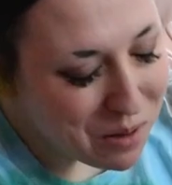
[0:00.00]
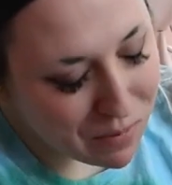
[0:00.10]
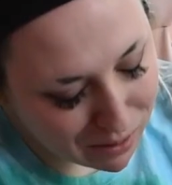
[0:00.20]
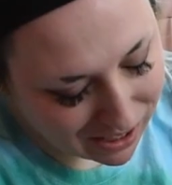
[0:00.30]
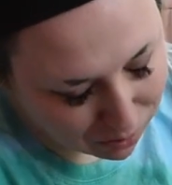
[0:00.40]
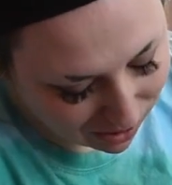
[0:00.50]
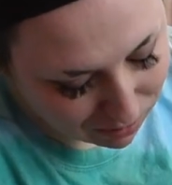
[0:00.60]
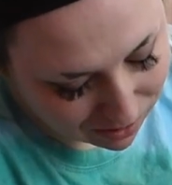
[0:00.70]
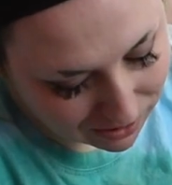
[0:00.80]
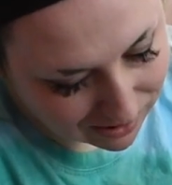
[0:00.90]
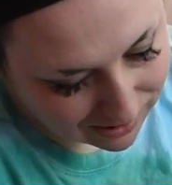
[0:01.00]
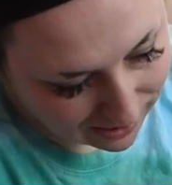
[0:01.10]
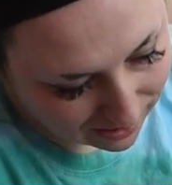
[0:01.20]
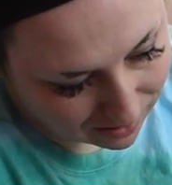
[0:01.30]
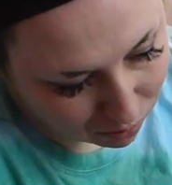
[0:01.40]
My biggest problem is
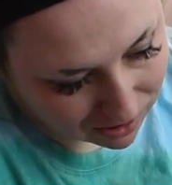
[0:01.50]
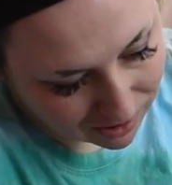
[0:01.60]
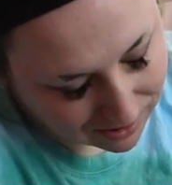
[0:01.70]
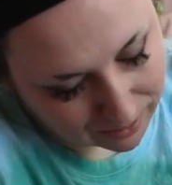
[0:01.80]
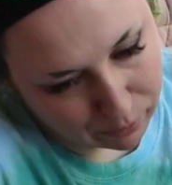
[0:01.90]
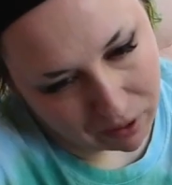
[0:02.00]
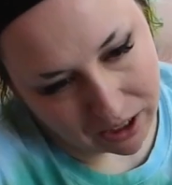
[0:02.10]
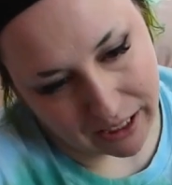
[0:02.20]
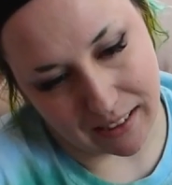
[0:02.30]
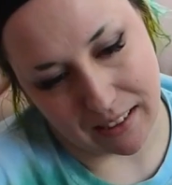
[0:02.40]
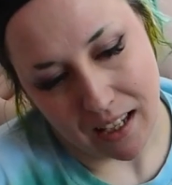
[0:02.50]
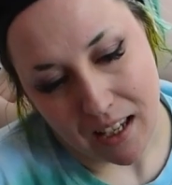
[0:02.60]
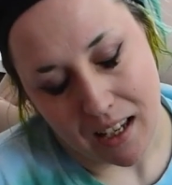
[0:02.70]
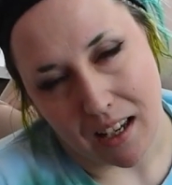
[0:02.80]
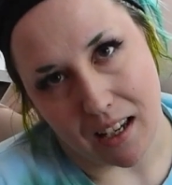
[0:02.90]
that with these type of projects,
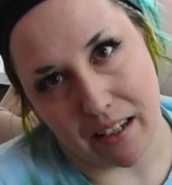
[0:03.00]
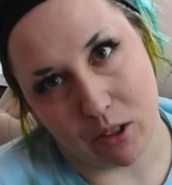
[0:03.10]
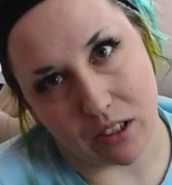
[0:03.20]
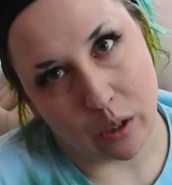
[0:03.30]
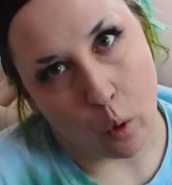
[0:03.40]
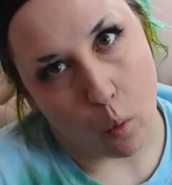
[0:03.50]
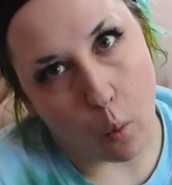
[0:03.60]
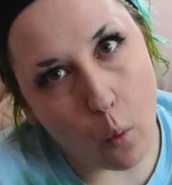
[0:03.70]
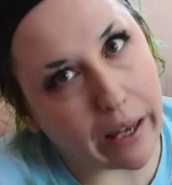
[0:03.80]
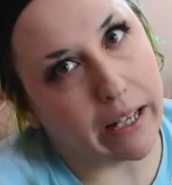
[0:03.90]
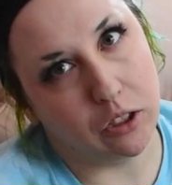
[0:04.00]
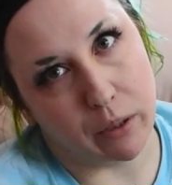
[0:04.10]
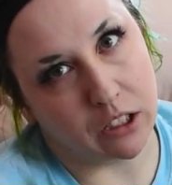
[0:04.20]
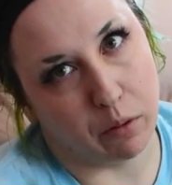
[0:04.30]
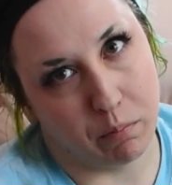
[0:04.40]
I am just way too
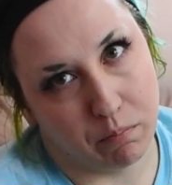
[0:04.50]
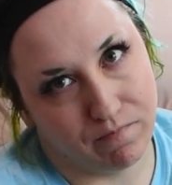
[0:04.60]
much of a